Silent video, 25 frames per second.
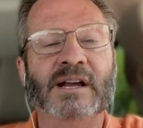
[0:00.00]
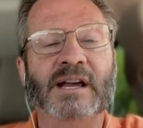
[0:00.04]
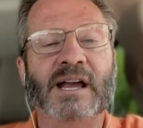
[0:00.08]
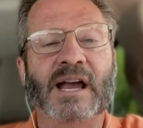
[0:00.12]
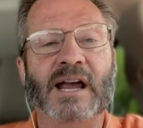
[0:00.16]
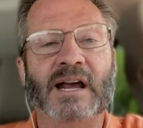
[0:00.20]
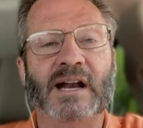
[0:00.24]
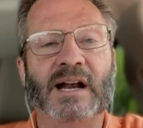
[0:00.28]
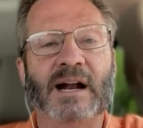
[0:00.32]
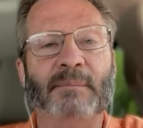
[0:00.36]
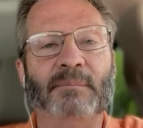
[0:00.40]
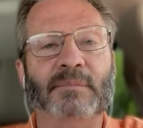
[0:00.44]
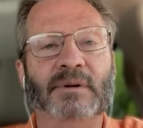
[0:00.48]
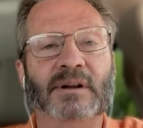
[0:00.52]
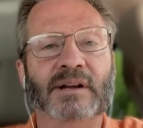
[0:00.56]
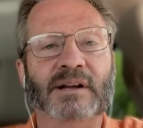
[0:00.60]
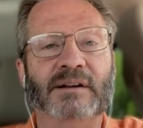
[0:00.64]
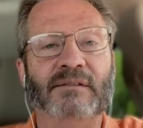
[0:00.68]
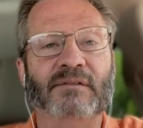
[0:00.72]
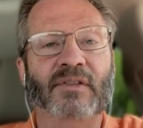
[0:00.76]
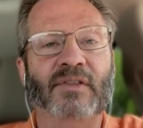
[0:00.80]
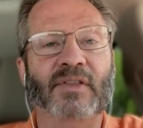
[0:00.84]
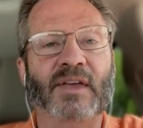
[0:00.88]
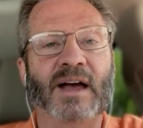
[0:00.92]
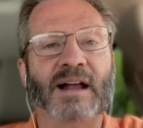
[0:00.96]
And I
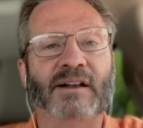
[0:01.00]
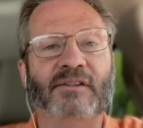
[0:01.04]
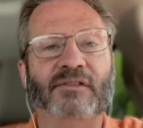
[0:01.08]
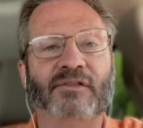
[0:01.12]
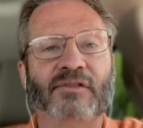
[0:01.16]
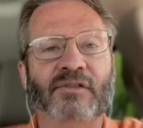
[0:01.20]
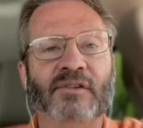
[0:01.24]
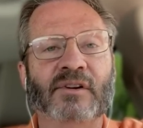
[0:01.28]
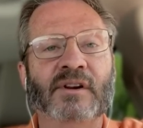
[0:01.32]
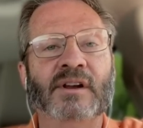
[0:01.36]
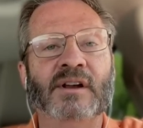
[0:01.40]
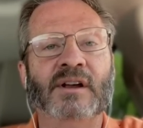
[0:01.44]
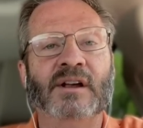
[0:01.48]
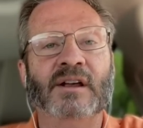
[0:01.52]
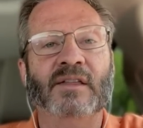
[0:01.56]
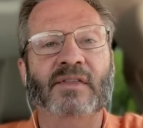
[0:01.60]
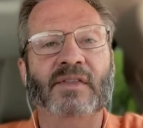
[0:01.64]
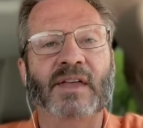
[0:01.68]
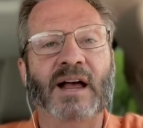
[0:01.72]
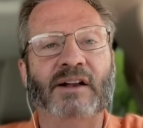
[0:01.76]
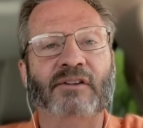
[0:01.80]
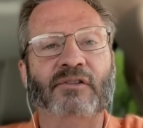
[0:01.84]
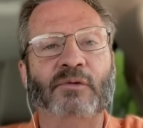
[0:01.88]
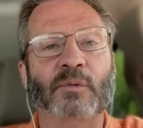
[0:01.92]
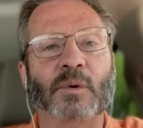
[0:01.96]
believe that's
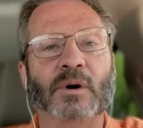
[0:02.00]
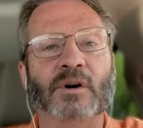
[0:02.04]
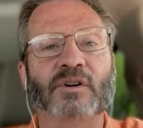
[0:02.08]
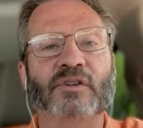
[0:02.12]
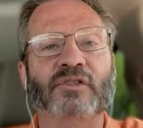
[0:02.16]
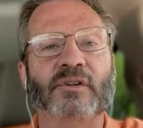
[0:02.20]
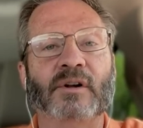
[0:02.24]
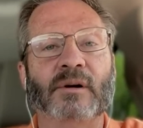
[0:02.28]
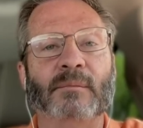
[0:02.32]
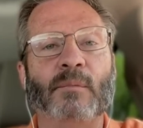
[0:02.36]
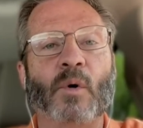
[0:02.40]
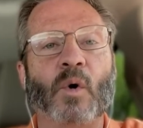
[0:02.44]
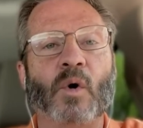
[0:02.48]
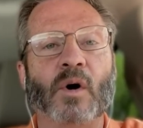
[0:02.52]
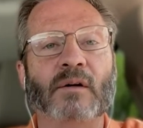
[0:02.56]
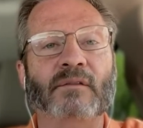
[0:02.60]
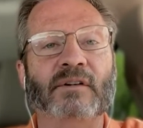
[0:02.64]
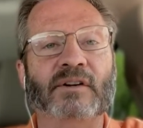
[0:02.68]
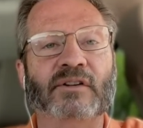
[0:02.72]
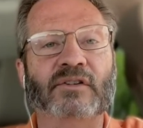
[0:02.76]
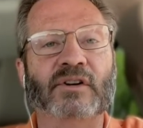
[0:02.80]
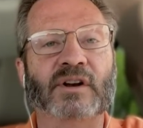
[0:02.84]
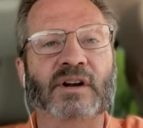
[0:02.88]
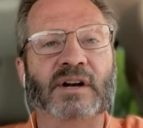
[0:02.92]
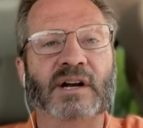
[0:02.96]
that's where more of
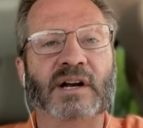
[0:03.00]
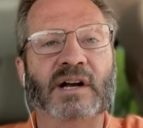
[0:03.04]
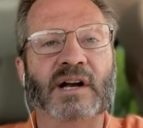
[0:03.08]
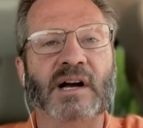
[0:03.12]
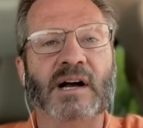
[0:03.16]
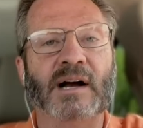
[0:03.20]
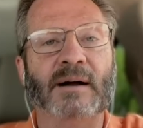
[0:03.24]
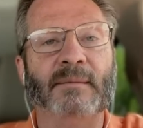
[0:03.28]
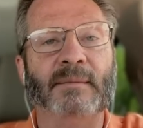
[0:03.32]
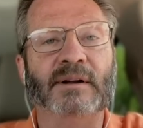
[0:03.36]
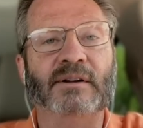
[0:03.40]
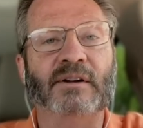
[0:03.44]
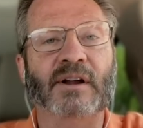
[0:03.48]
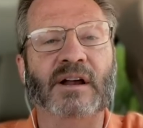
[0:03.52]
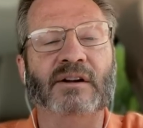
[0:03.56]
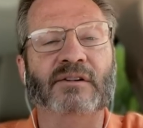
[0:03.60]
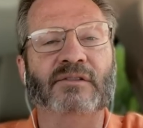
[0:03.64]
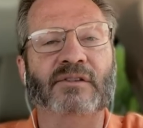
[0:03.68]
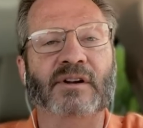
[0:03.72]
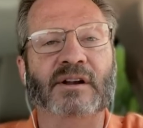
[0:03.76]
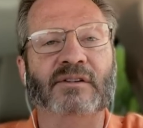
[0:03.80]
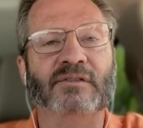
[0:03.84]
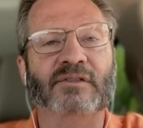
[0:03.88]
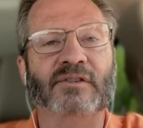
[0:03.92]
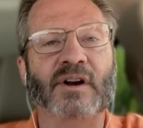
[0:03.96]
it's going to come. It, it's
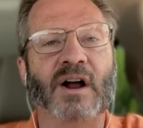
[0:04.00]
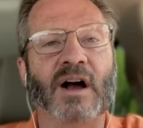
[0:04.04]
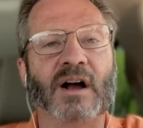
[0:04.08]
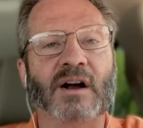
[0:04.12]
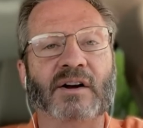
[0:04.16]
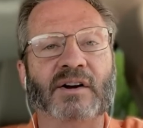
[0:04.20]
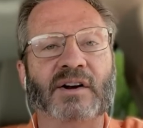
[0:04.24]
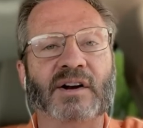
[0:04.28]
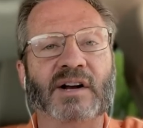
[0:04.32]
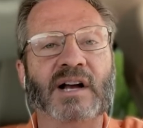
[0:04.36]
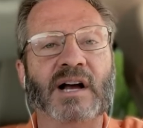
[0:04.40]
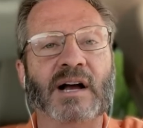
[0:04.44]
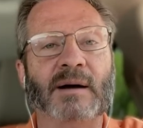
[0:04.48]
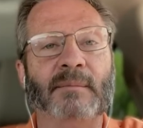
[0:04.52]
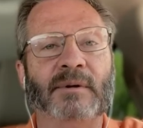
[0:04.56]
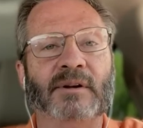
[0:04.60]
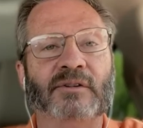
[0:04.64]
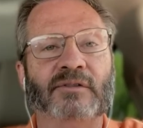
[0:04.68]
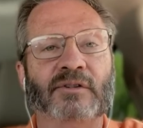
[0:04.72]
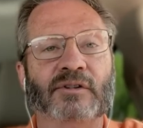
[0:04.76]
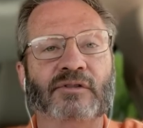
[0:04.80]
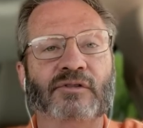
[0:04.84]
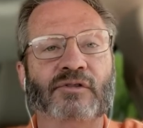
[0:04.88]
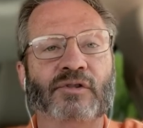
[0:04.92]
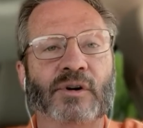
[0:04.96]
it's not going to come as
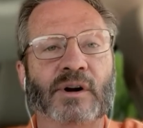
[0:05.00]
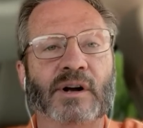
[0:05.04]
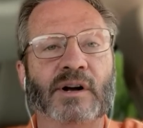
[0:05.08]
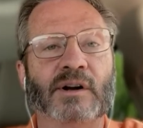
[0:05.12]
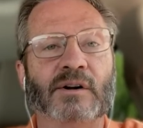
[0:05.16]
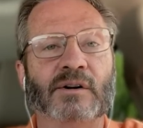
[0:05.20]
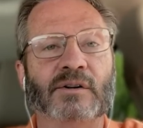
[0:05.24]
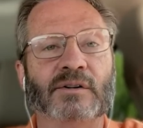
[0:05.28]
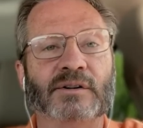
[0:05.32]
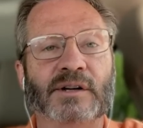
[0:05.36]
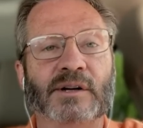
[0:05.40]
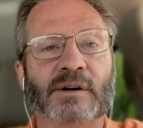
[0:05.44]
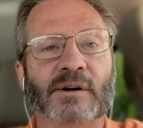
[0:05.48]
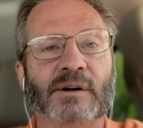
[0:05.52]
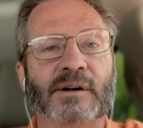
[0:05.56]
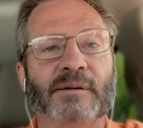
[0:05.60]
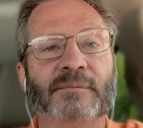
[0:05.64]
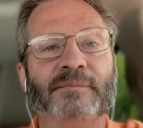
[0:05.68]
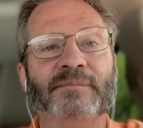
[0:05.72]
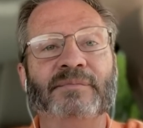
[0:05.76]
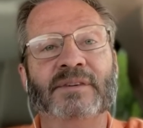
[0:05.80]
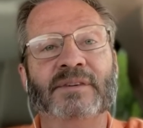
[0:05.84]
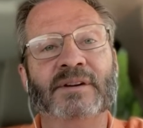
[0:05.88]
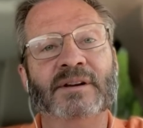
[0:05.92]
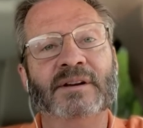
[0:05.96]
a trickle, you know,
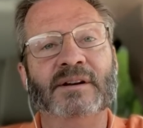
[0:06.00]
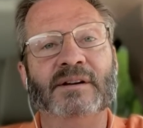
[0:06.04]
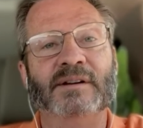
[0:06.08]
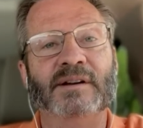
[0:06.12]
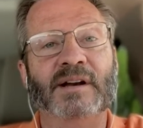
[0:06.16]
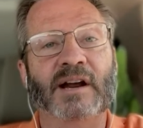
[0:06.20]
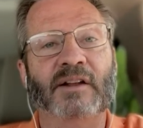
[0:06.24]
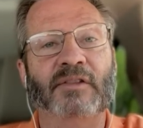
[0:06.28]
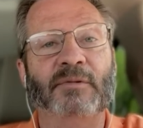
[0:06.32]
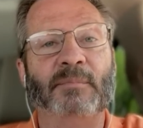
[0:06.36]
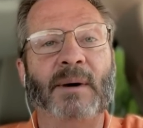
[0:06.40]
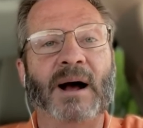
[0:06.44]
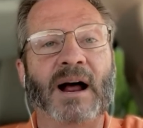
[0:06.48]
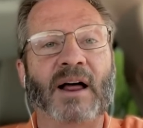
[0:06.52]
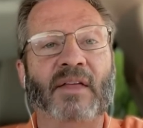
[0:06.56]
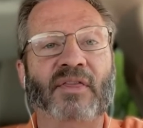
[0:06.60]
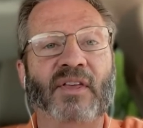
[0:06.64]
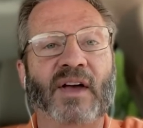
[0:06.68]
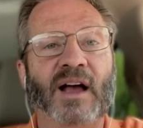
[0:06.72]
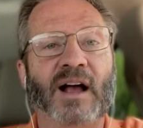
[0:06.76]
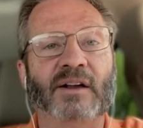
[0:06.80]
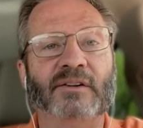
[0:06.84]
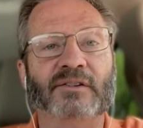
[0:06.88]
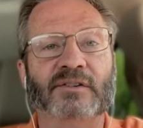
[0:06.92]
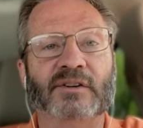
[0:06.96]
death by a
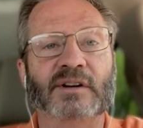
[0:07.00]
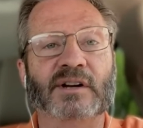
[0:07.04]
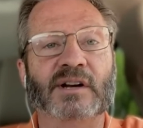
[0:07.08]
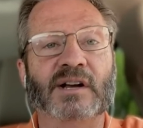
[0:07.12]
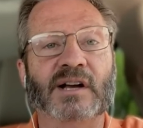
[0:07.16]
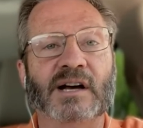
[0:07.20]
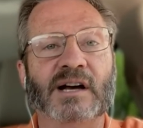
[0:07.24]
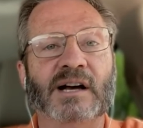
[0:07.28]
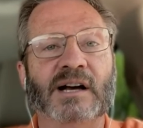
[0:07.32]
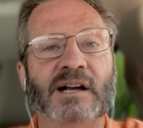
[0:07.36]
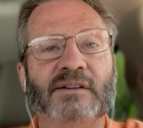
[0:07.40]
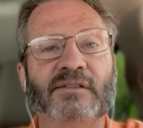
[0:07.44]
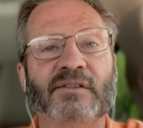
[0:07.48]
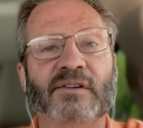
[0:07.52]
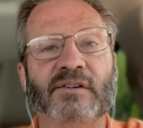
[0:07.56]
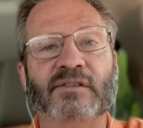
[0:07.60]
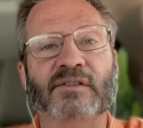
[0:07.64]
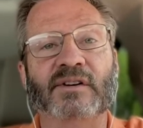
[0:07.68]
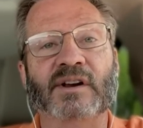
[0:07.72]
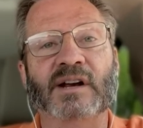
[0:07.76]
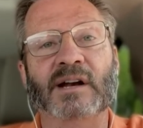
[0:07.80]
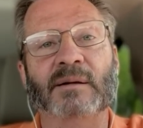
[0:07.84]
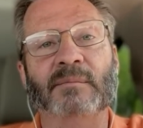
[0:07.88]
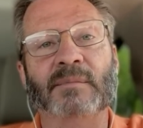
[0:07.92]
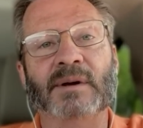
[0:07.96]
thousand cuts. It's
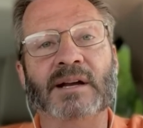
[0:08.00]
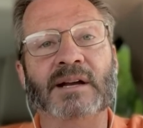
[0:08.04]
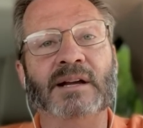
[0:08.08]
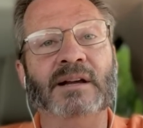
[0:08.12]
going to be